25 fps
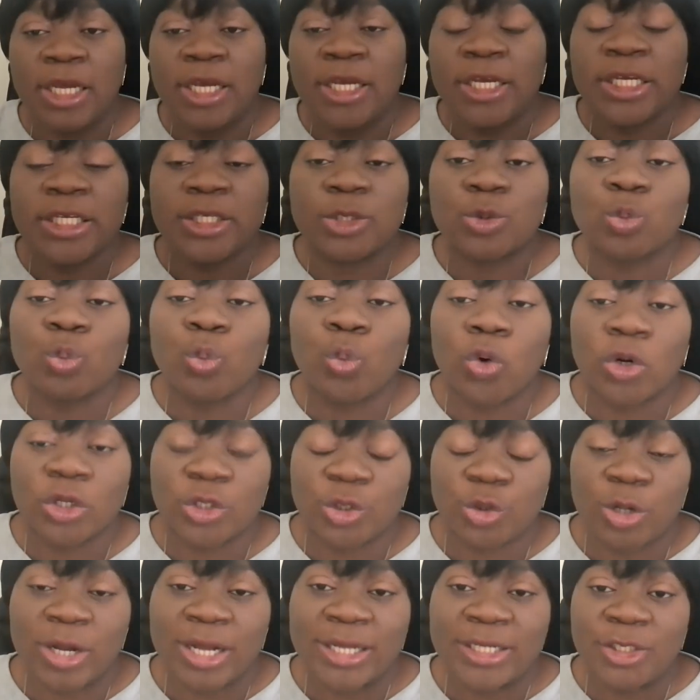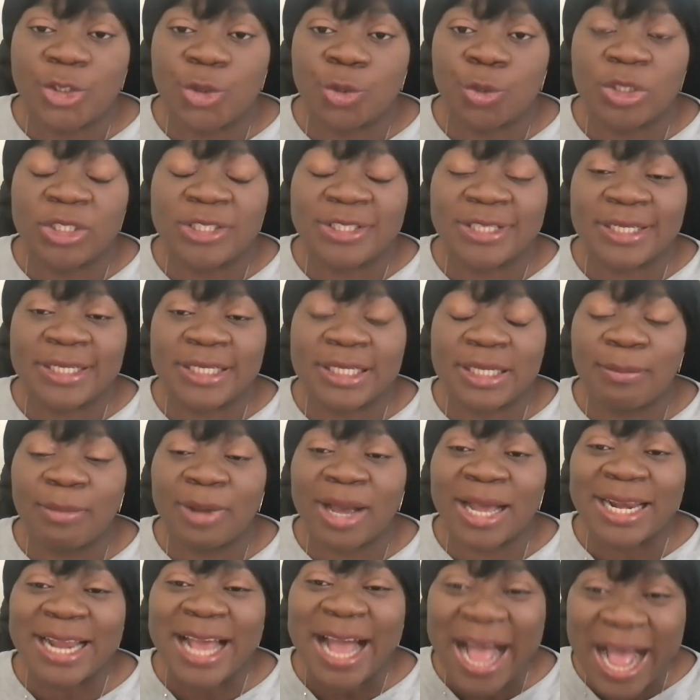is what you are doing, sending them
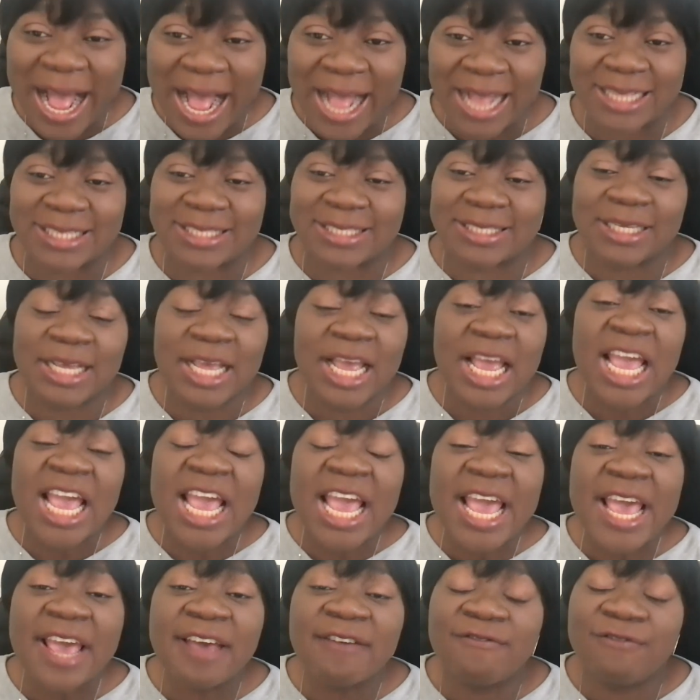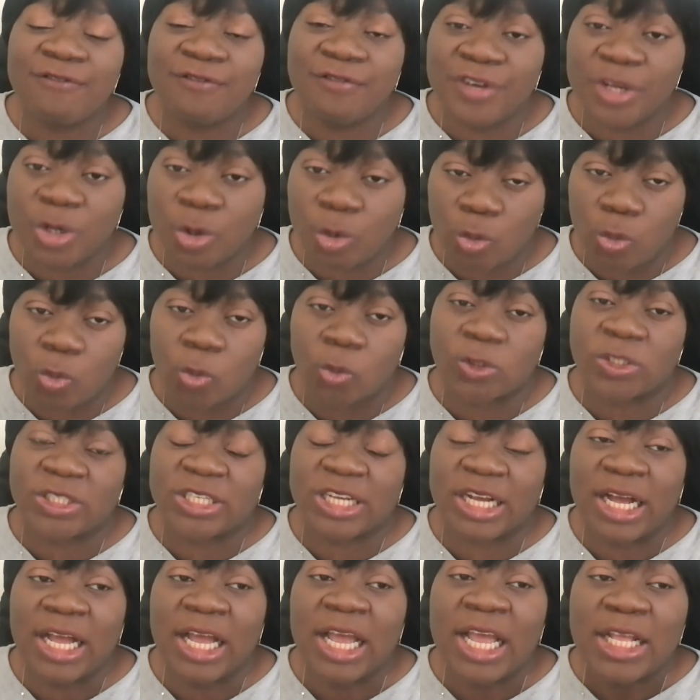an ask every
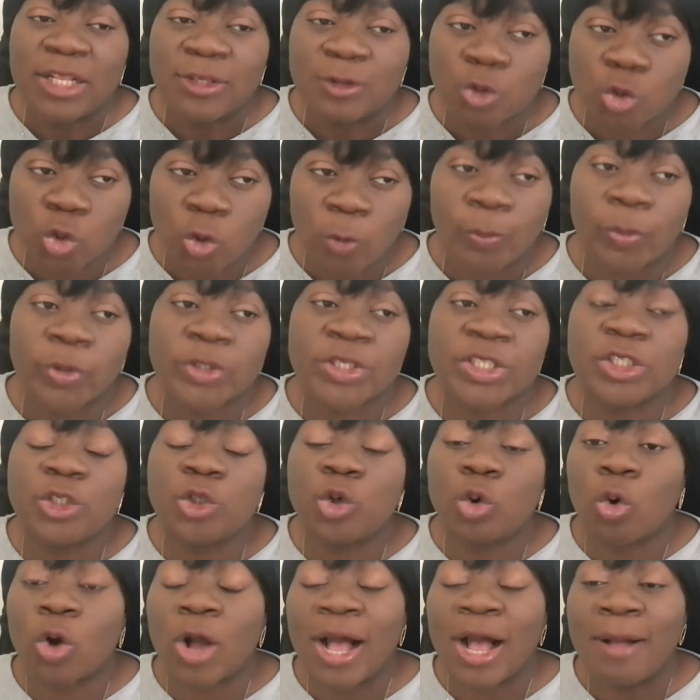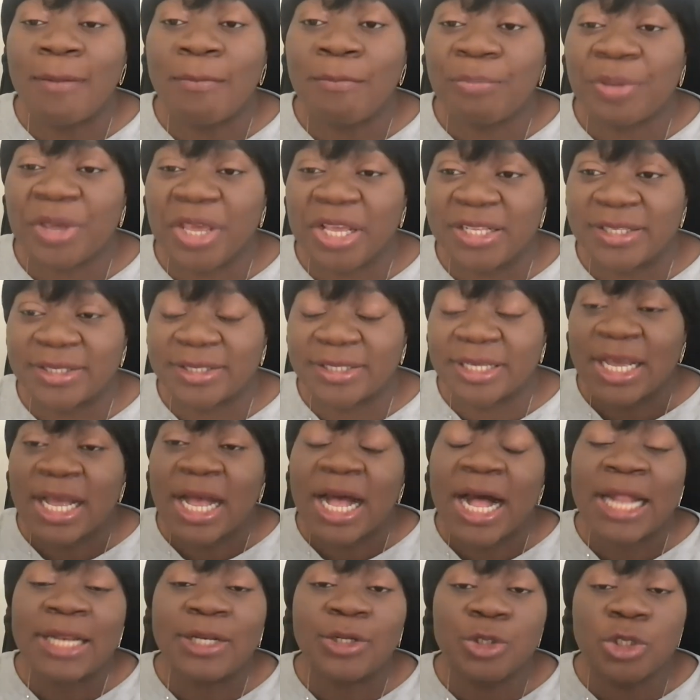quarter, supporting your campaigns,
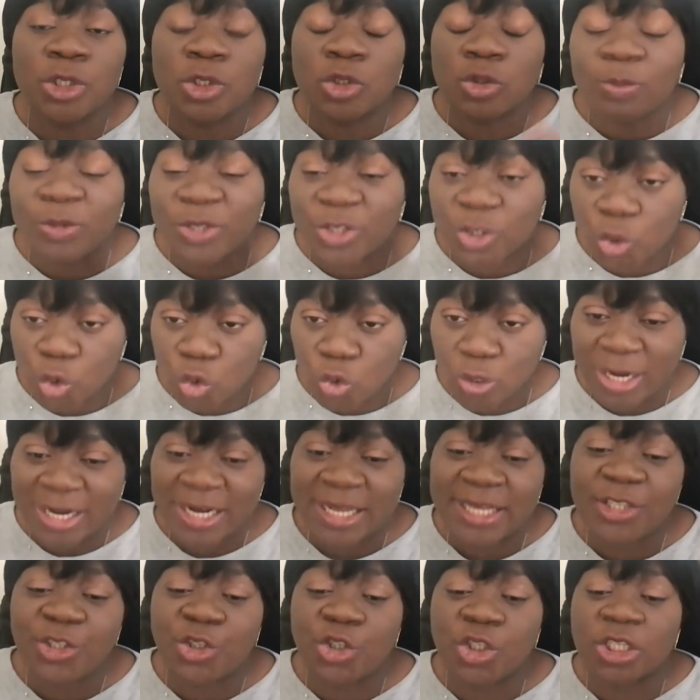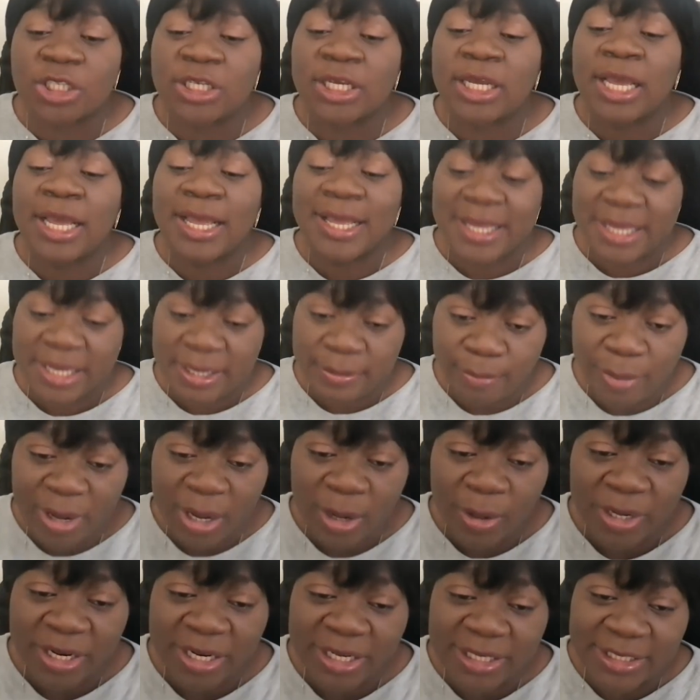and you need to be strategic
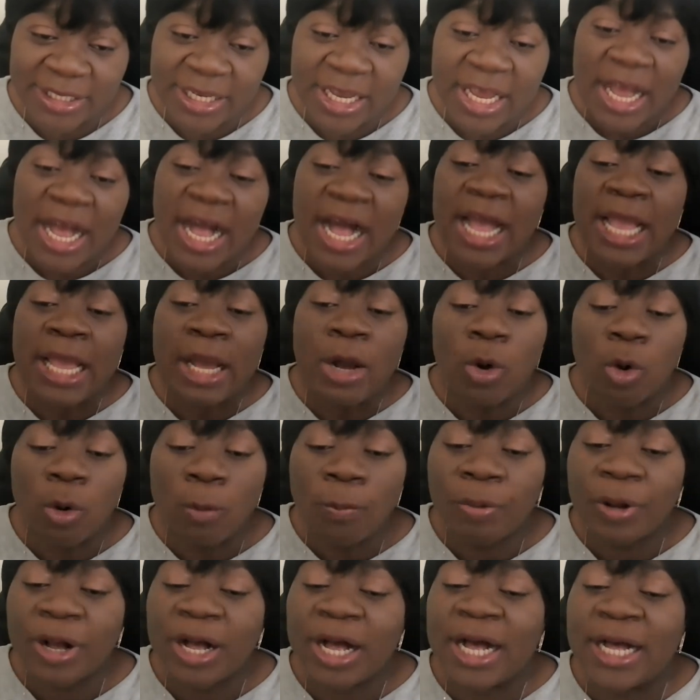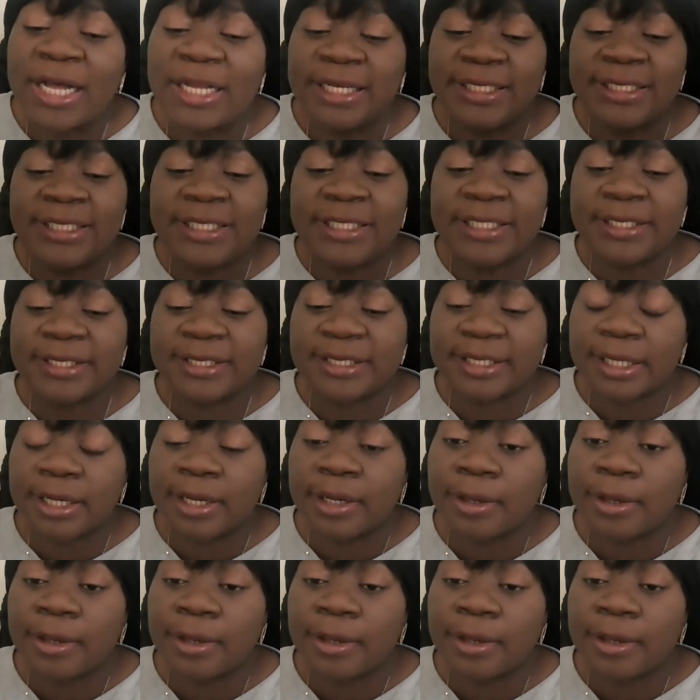about it. I hope this